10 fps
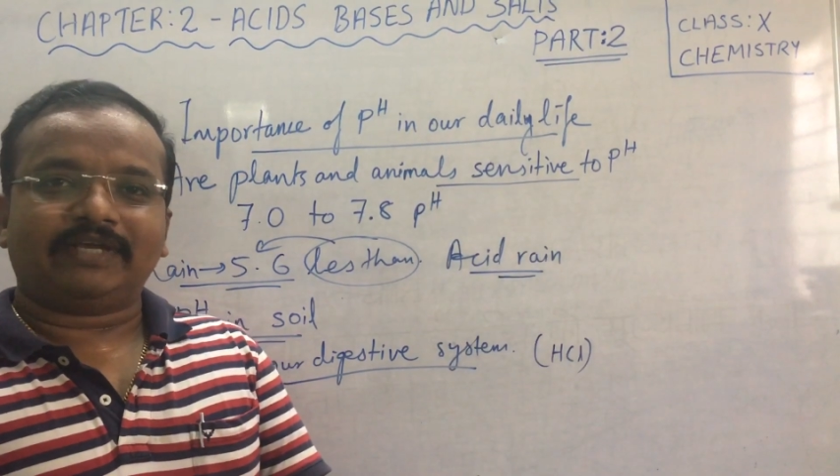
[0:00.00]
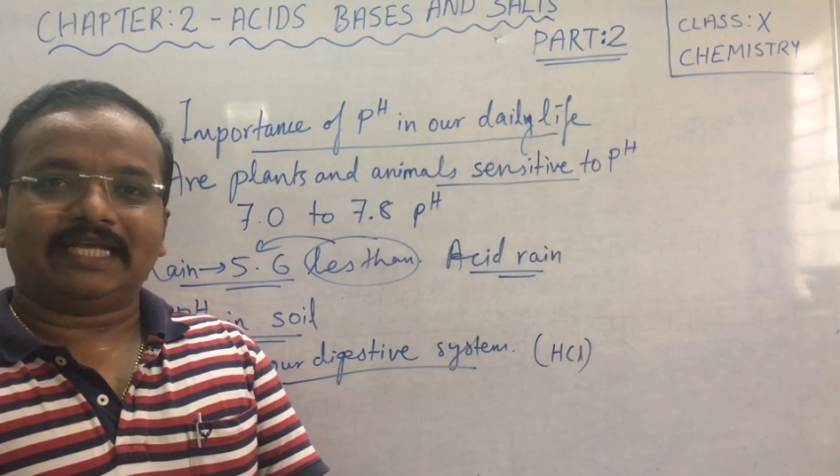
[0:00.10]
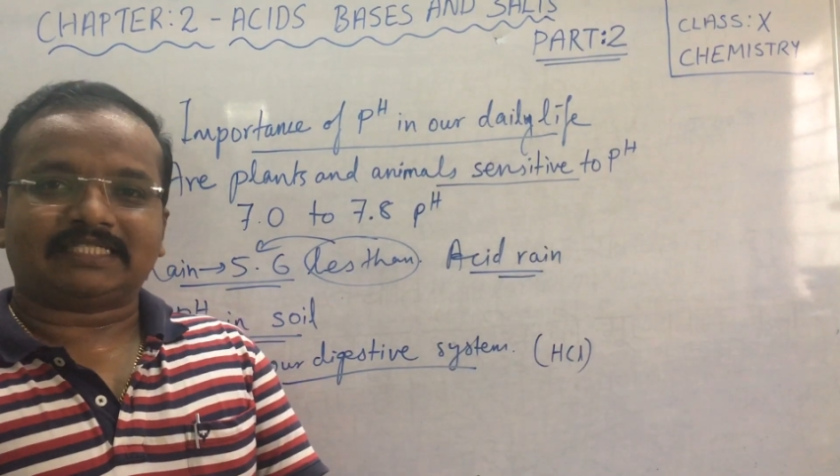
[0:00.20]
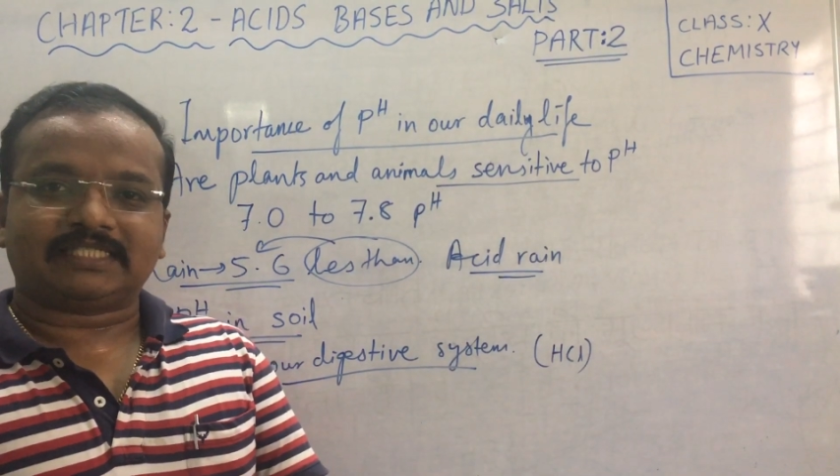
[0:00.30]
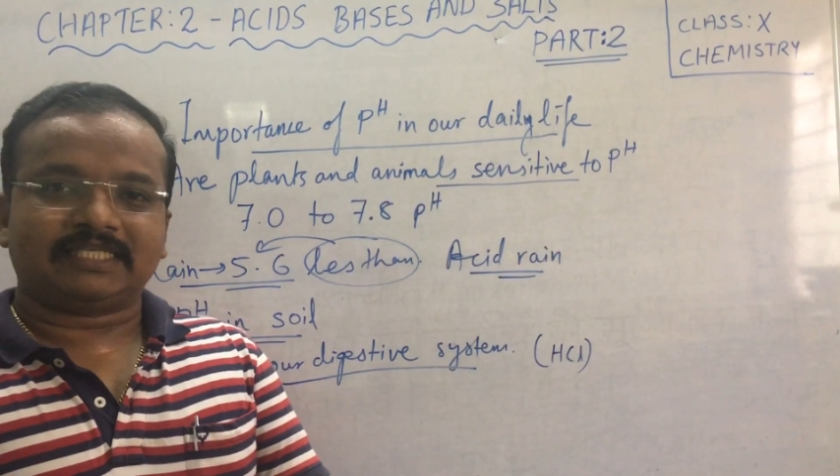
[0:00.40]

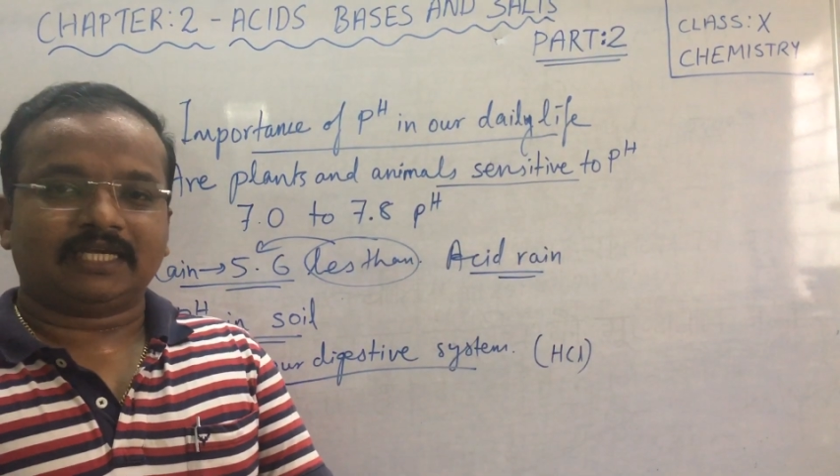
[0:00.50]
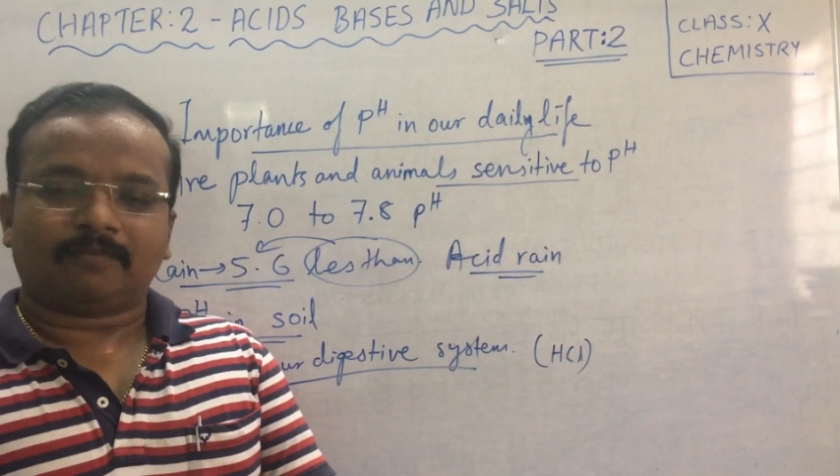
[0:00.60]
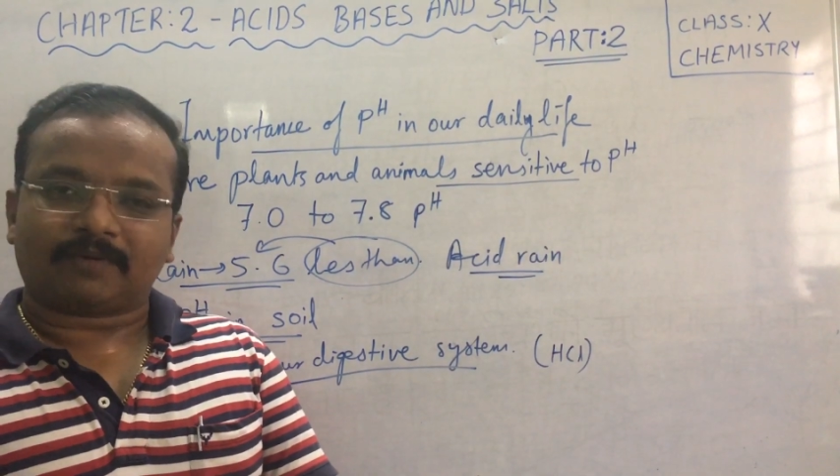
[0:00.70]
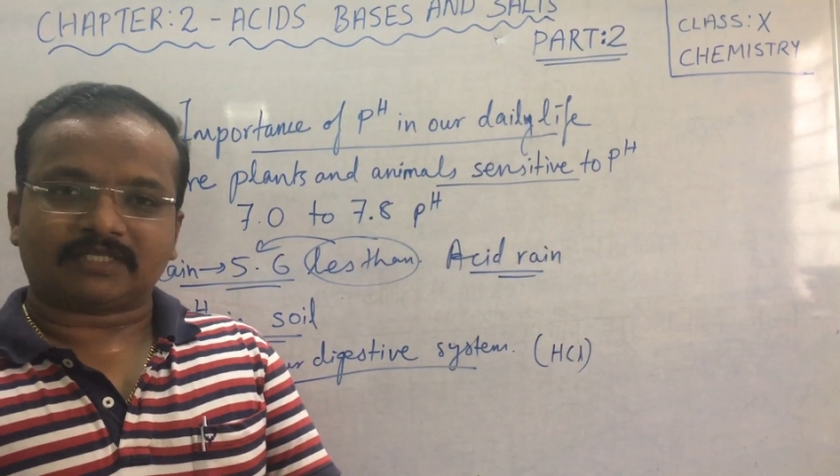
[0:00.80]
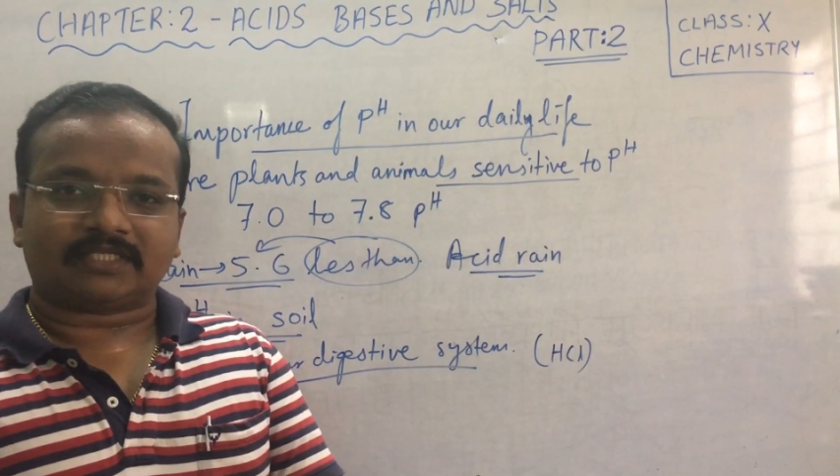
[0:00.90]
HCl
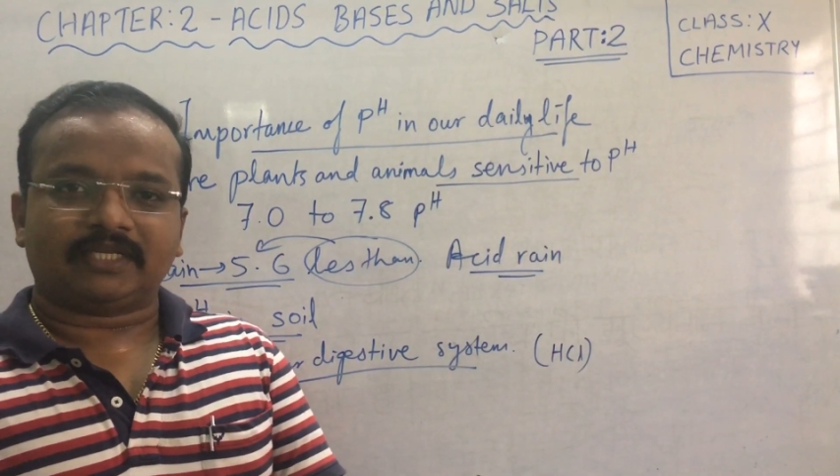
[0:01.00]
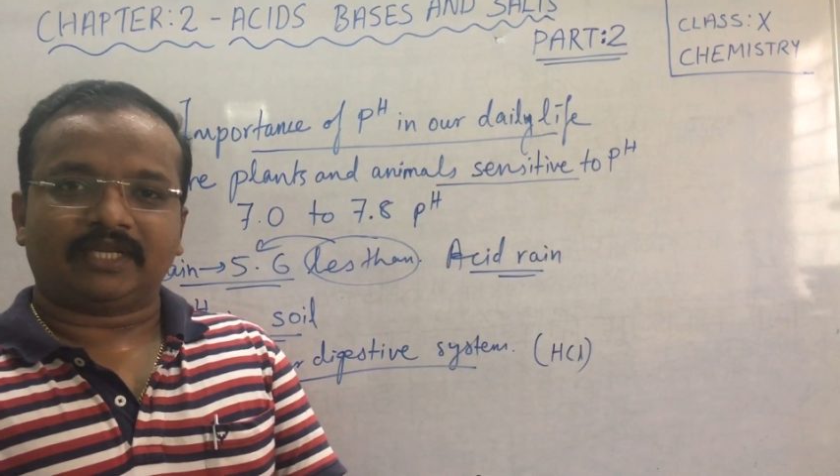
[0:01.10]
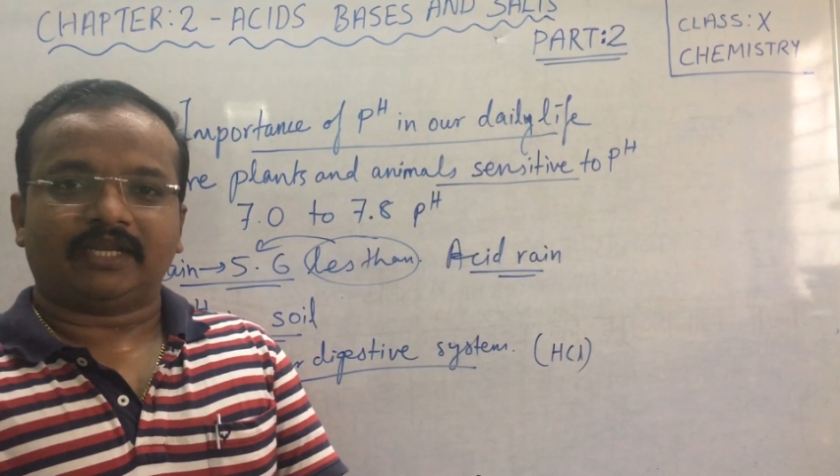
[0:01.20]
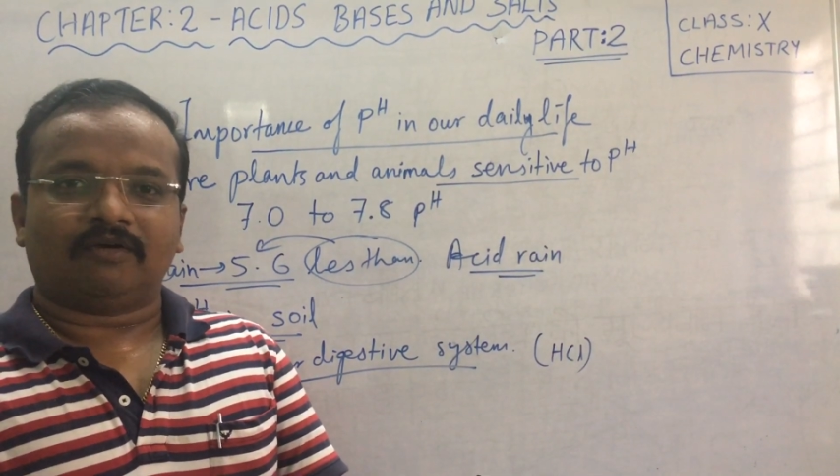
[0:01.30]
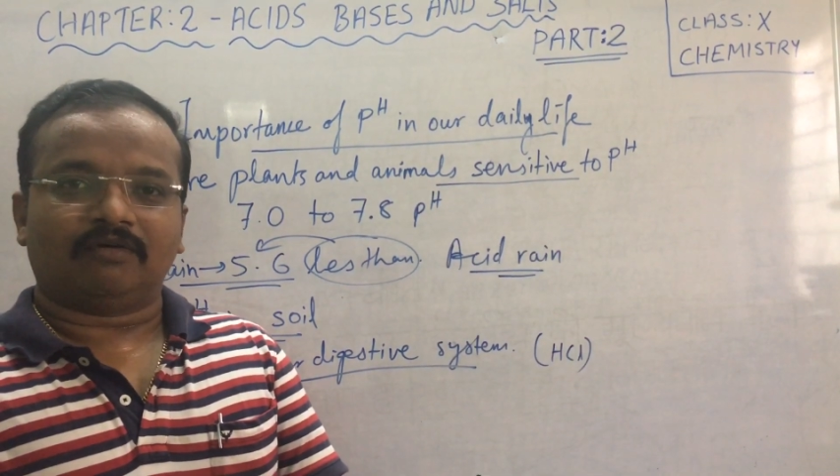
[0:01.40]
present
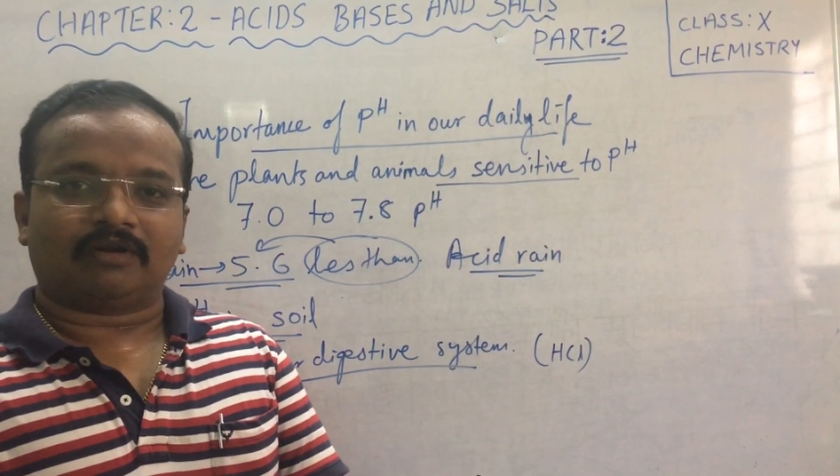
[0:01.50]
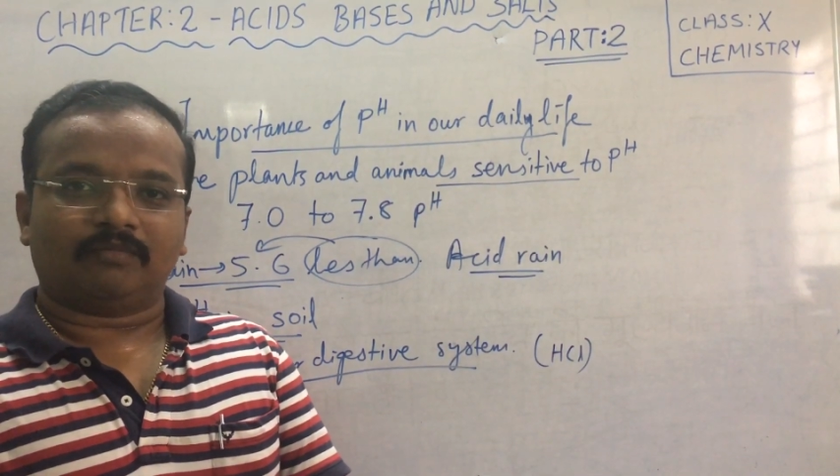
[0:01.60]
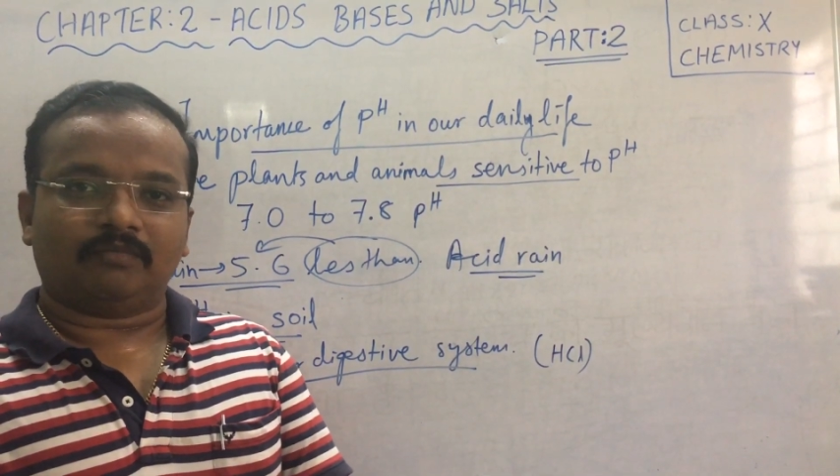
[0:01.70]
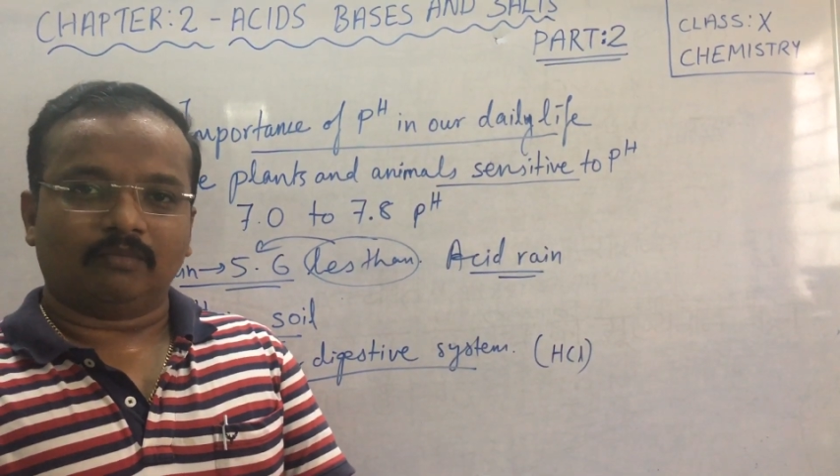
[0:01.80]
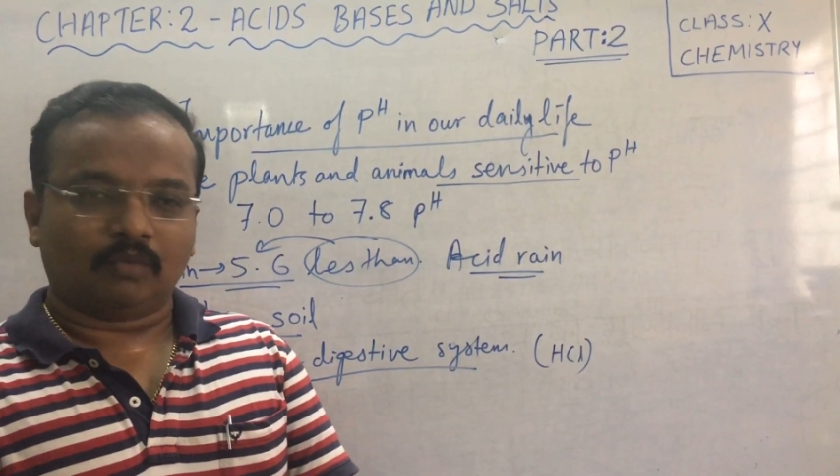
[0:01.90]
in our
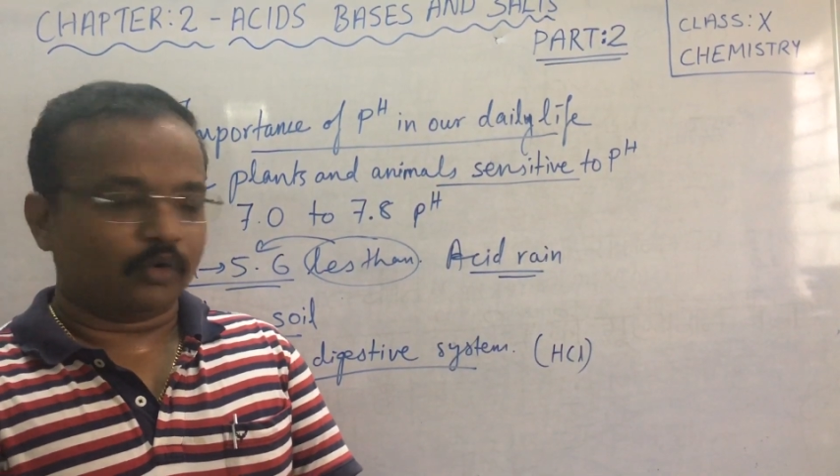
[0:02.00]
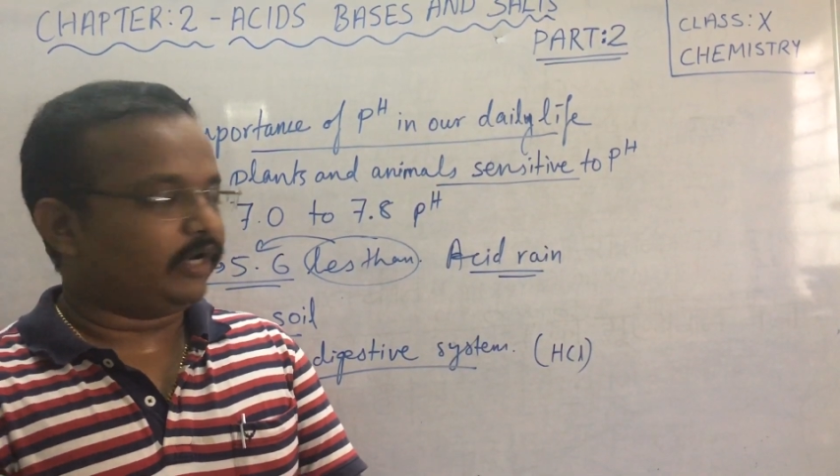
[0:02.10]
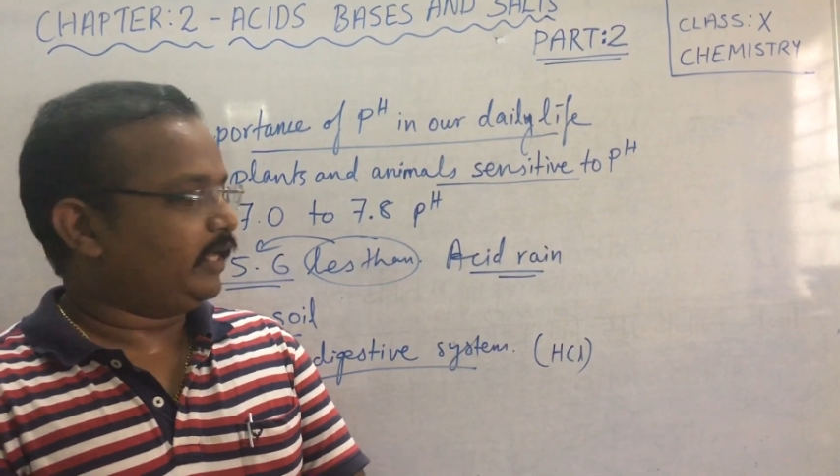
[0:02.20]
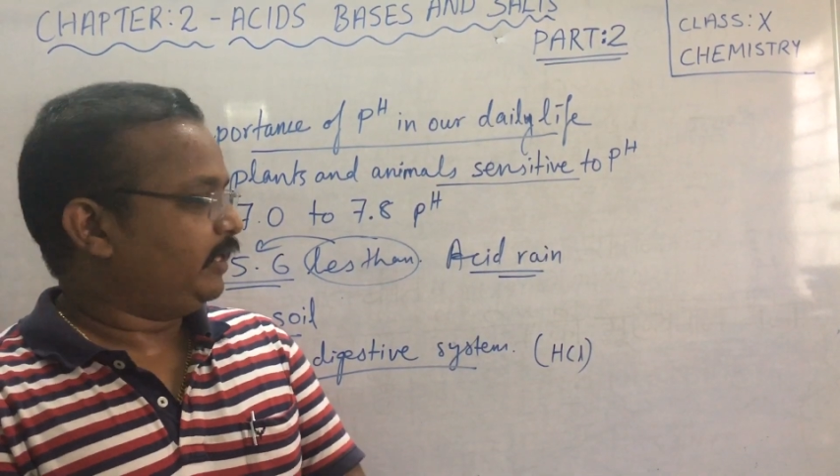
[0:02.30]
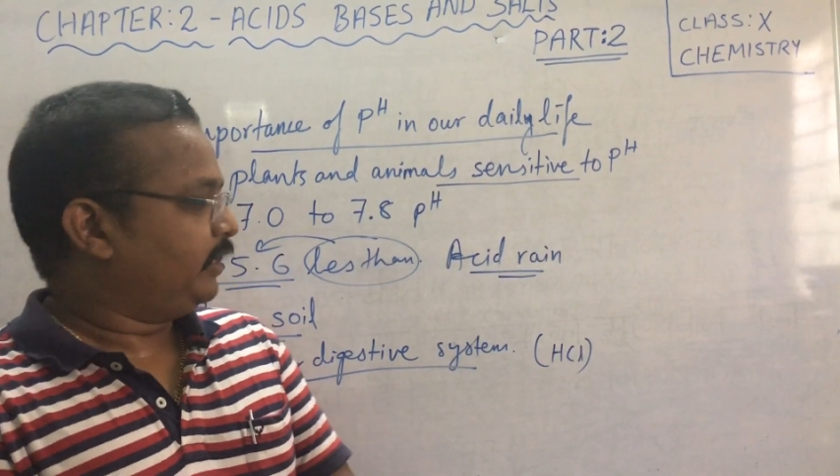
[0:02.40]

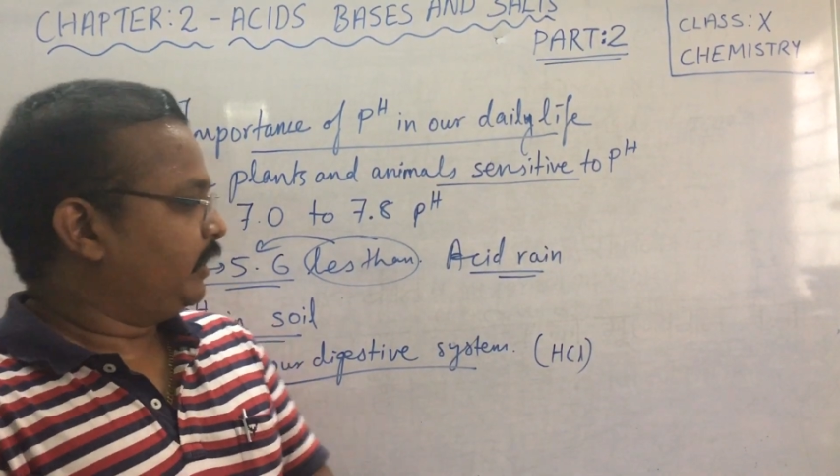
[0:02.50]
body